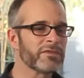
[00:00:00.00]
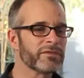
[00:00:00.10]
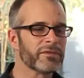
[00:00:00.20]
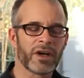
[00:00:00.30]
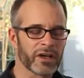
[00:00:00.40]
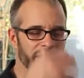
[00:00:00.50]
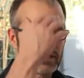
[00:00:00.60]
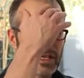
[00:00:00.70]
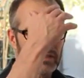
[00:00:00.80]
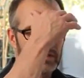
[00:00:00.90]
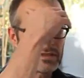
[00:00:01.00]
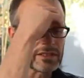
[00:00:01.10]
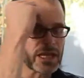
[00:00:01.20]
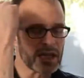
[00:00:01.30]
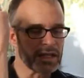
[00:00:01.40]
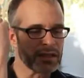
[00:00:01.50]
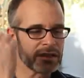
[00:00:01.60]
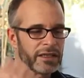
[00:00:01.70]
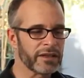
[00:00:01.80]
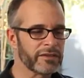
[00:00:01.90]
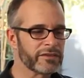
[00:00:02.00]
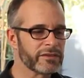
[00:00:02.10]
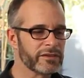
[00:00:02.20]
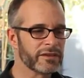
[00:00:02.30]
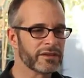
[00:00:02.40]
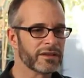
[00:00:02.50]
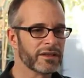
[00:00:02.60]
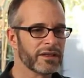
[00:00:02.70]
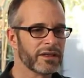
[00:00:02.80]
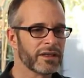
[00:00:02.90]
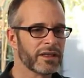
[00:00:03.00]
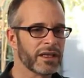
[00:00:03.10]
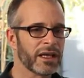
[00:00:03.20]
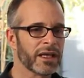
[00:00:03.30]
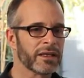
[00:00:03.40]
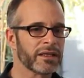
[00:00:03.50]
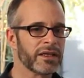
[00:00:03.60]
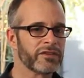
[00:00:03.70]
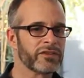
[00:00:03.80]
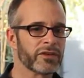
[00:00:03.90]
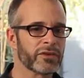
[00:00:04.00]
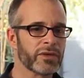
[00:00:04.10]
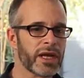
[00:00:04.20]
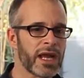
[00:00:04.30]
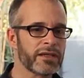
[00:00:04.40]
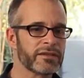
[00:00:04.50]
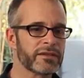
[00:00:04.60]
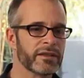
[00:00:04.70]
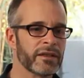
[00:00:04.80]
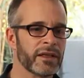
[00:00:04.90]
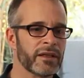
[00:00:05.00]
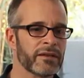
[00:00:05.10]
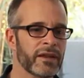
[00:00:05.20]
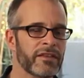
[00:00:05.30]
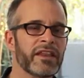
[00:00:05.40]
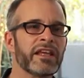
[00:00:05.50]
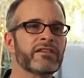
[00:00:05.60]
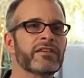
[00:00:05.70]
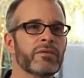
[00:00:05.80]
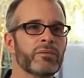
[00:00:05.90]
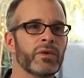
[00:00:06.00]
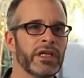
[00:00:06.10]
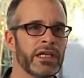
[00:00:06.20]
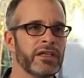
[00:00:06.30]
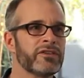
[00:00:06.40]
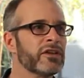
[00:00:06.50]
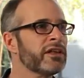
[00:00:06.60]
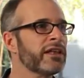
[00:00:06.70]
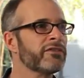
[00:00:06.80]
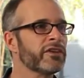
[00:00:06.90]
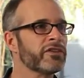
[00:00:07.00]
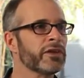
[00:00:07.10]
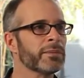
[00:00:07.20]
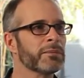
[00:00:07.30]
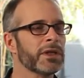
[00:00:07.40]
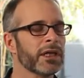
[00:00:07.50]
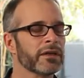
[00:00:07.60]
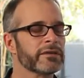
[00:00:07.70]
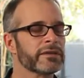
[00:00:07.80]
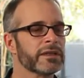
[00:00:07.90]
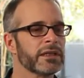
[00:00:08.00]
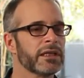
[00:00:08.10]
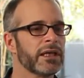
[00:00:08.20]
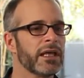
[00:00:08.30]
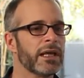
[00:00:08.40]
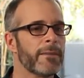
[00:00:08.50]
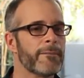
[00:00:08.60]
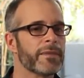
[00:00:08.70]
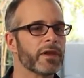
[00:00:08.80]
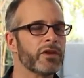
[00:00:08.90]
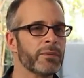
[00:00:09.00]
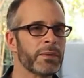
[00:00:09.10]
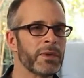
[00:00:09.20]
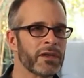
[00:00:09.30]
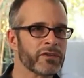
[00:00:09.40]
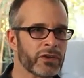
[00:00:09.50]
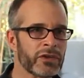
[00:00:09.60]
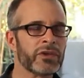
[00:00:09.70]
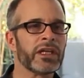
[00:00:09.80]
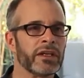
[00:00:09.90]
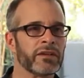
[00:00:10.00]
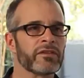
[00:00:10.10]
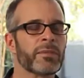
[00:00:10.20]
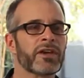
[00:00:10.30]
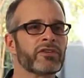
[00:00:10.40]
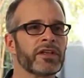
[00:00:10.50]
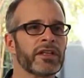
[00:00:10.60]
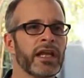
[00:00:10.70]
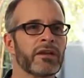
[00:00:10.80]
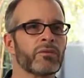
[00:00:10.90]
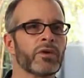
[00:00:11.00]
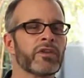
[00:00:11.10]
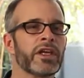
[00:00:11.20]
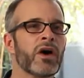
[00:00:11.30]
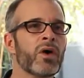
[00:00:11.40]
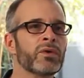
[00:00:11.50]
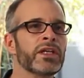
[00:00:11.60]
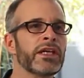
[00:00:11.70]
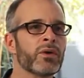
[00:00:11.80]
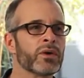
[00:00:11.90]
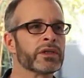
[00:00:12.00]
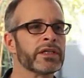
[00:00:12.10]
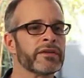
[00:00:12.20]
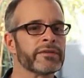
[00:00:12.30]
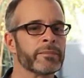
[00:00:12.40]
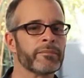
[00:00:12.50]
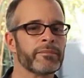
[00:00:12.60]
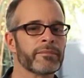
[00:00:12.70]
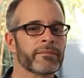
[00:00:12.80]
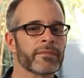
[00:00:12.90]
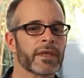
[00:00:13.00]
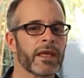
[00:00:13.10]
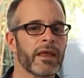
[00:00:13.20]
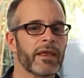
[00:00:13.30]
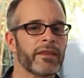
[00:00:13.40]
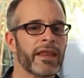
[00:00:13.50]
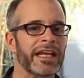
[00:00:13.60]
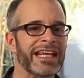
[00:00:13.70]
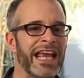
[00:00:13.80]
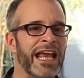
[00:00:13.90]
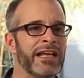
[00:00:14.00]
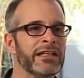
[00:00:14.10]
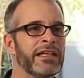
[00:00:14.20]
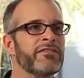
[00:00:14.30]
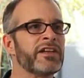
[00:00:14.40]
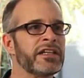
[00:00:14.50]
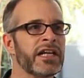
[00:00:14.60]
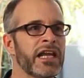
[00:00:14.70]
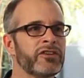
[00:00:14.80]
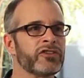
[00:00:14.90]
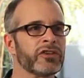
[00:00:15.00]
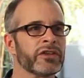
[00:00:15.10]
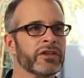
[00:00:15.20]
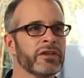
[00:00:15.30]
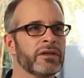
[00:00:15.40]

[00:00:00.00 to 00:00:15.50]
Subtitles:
of architects today is to create the things that we need to live as human beings. Human beings are unique and special in that we're the only organism that can't live in nature